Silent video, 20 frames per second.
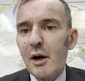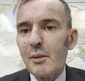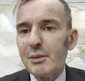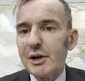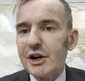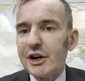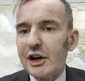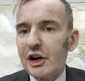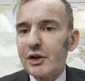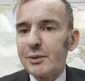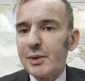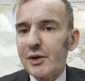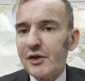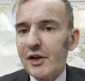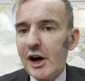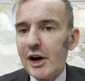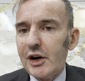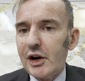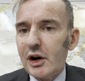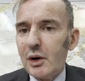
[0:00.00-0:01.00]
But it does
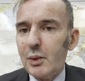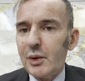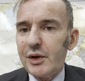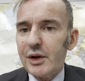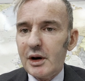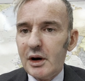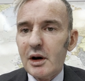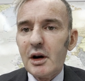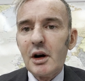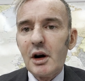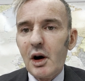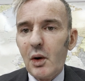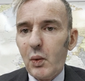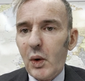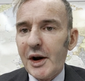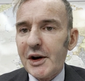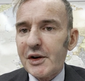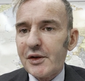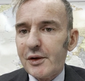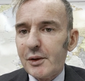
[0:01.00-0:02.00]
provide her with a
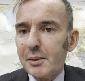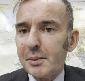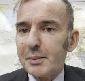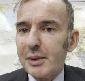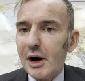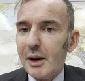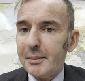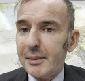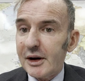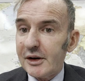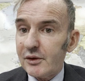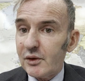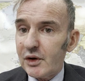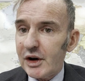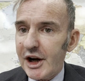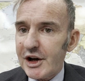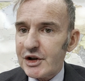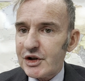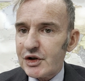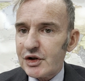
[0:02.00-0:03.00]
wonderful public
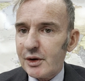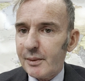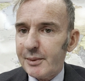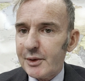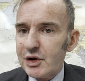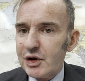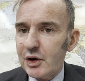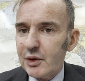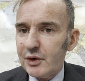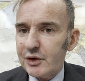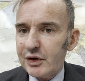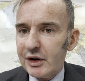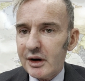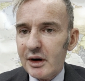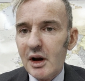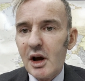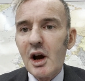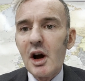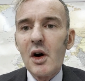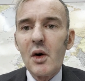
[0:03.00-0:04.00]
relations
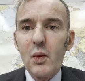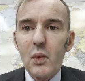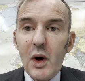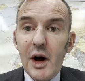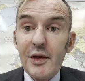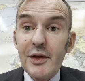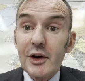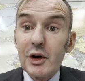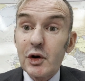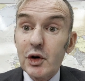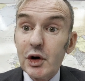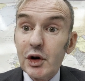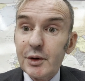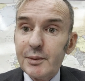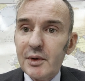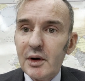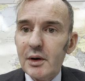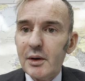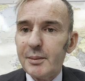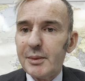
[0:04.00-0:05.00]
opportunity, one that
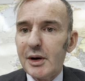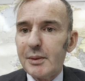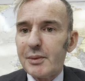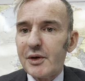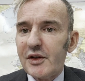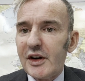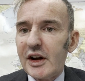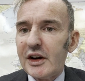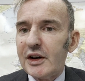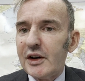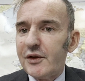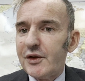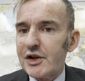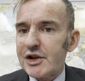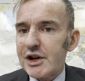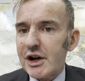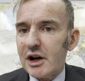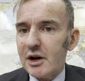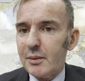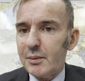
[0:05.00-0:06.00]
could be prevented for
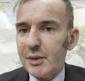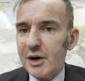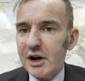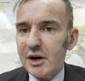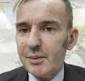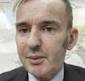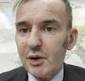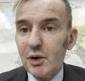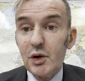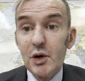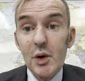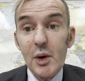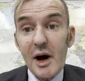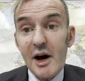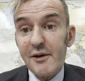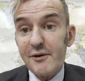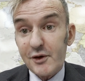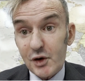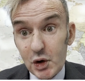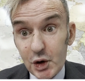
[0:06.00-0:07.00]
certain people who
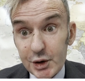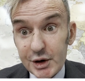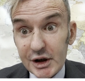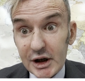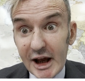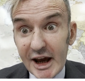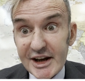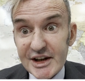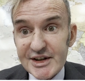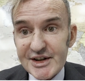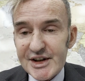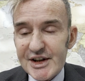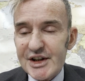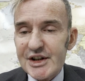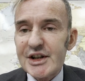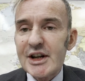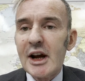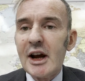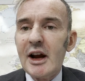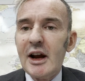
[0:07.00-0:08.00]
have good
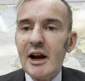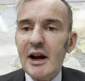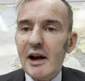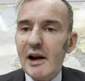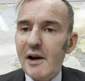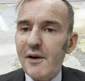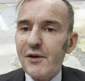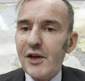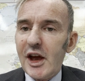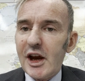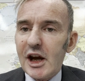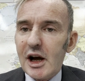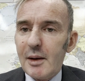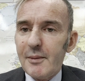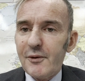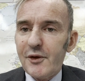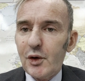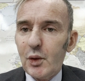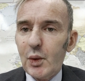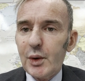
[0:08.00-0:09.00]
cases if they
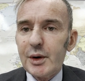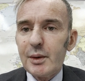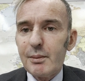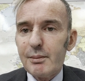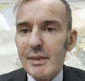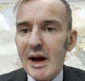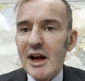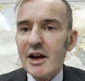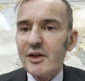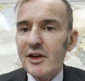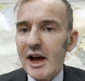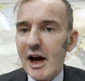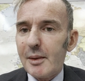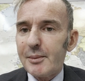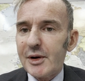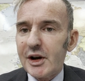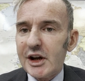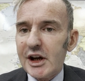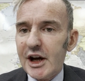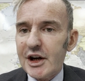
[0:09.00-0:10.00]
come forward and make the
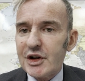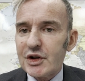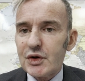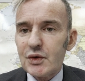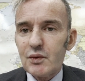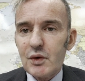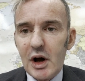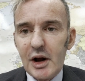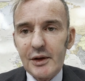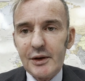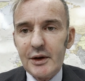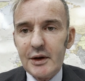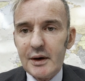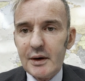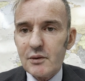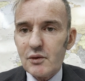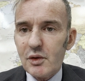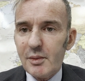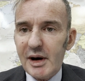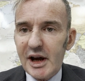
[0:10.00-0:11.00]
application rather
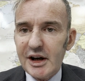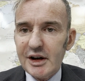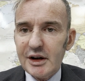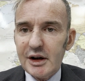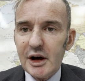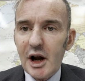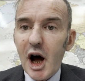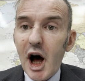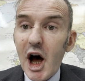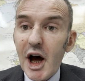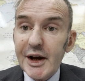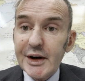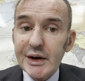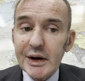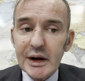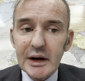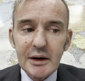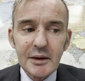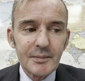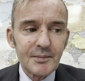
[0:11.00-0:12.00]
than remain in
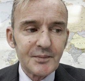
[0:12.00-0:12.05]
hiding.